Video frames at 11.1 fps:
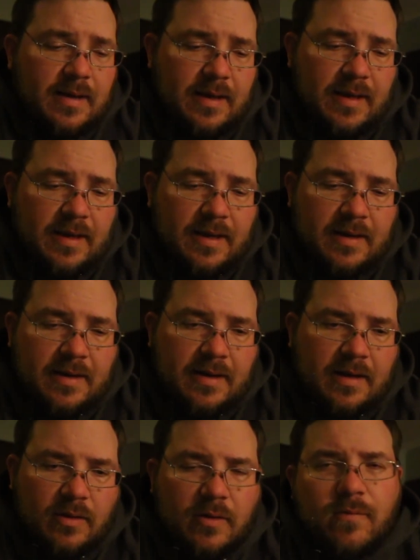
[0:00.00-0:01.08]
And
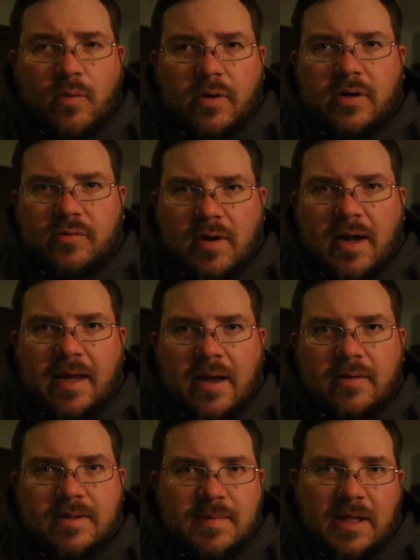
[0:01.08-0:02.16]
uh, look forward to trying out some